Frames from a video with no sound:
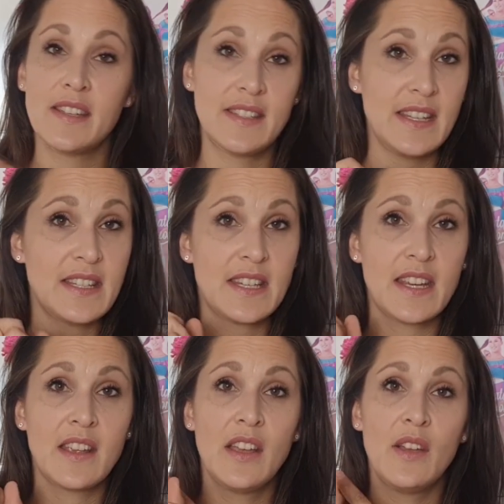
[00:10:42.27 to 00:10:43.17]

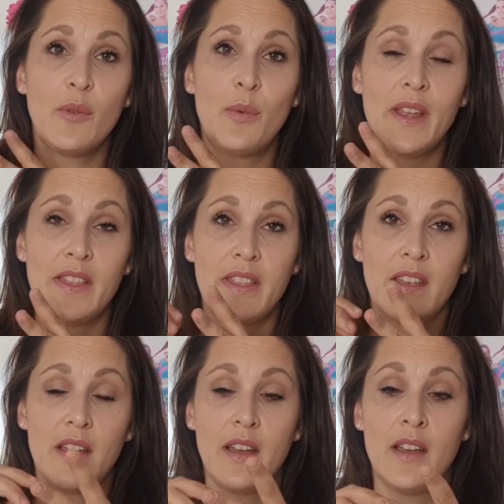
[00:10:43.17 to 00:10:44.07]
teaching with
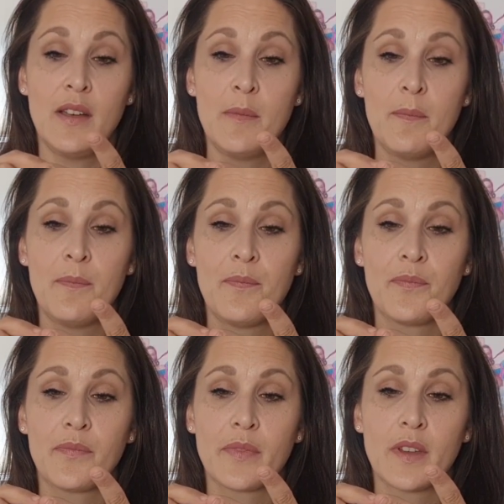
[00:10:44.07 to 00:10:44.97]

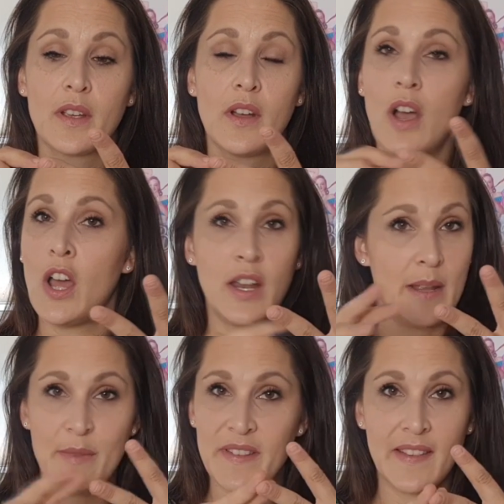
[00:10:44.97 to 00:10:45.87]

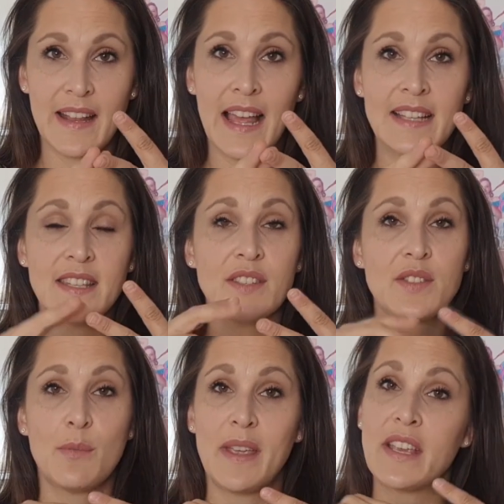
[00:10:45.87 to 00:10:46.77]
unlimited classes,
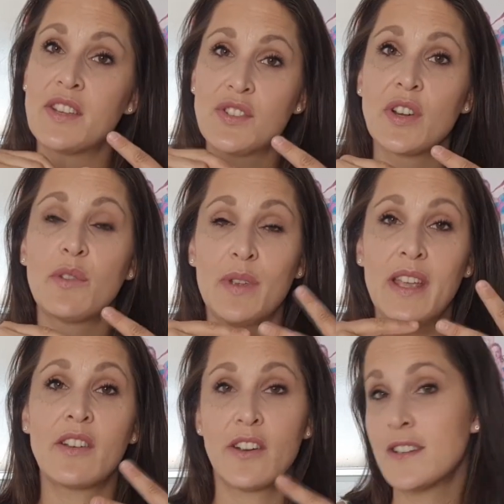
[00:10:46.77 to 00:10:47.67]
so making sure that we
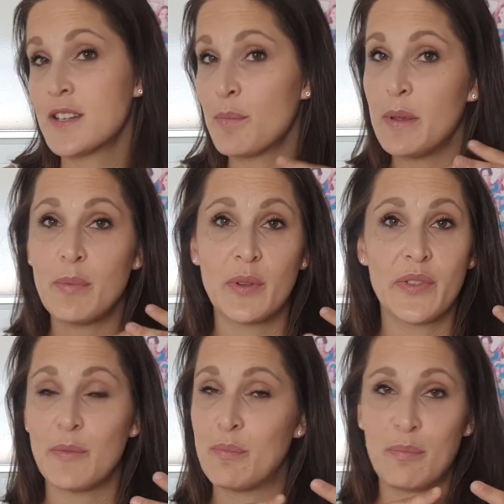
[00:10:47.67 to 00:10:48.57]
encourage our people
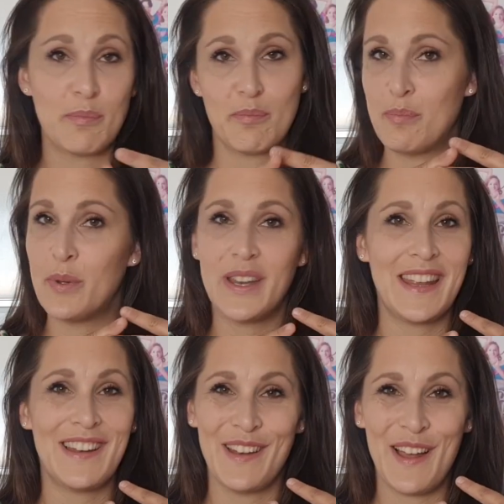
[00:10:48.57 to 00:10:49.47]
to put
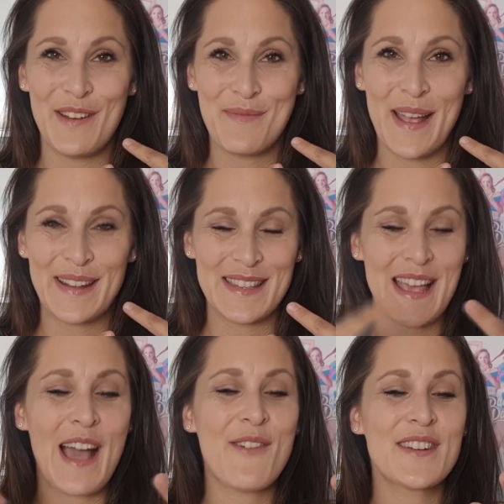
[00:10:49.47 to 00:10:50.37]
in a lot of practice
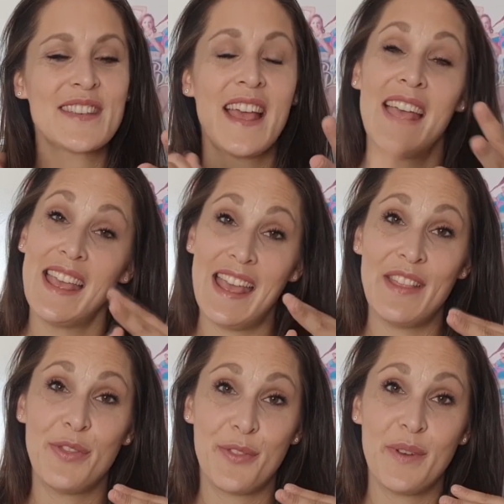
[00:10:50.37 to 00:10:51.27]
hours,
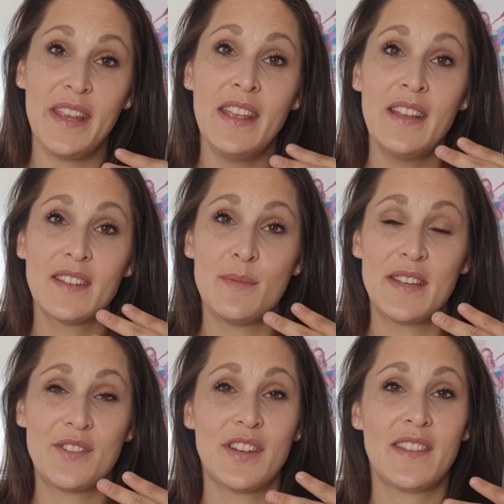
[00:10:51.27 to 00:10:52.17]
and 3, to
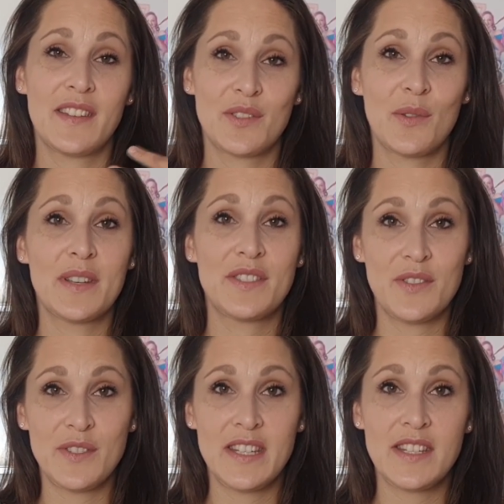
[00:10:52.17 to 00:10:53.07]
make sure that there's always
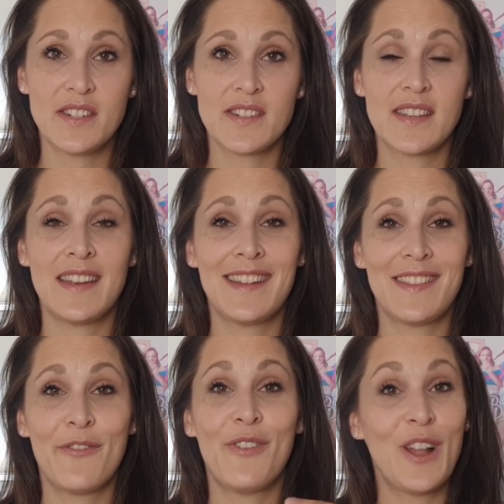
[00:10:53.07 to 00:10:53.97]
two teachers and that
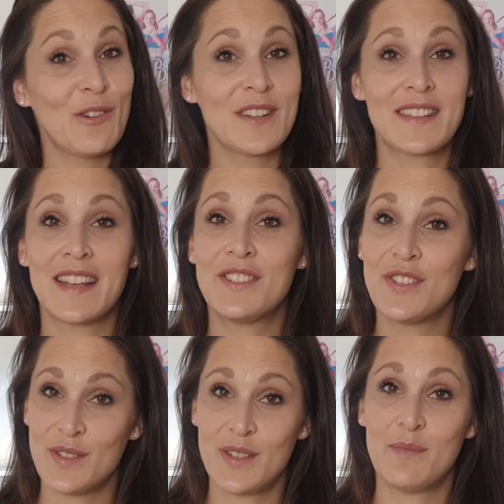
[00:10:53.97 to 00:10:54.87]
the followers get
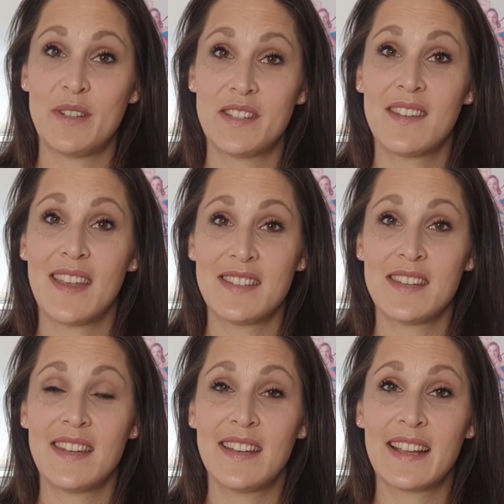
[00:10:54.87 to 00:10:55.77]
just as much
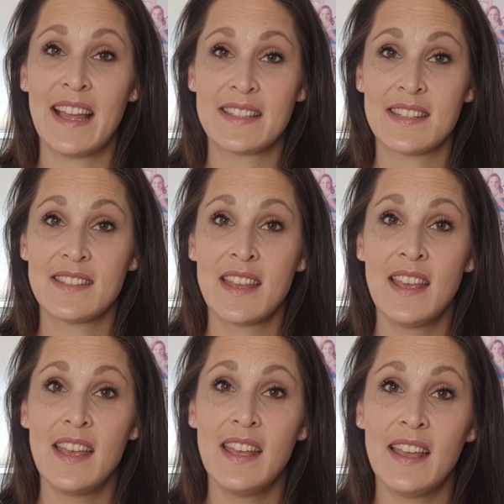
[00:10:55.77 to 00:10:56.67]
attention in the classes.
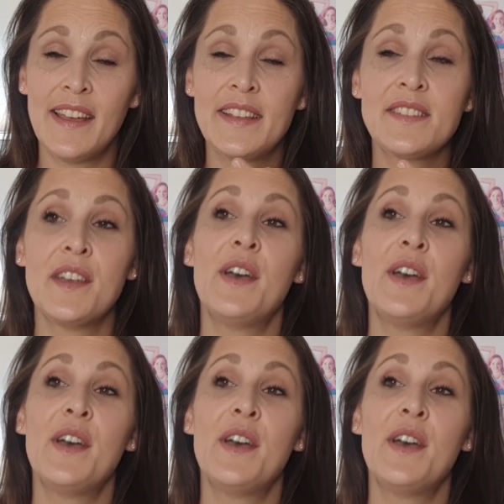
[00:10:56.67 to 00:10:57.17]
As